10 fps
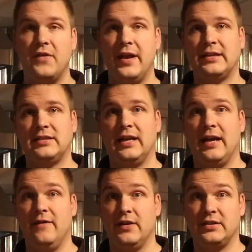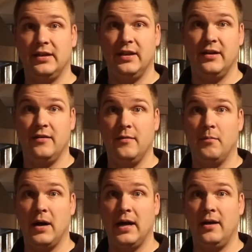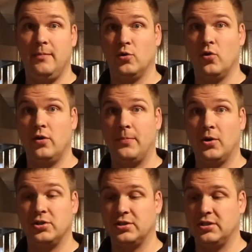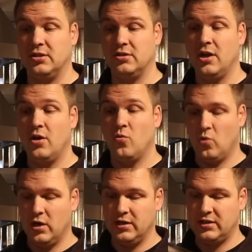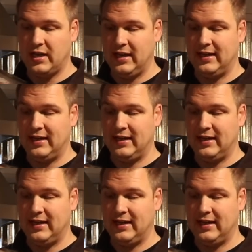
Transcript: next thing I invested in my brewery purchases was a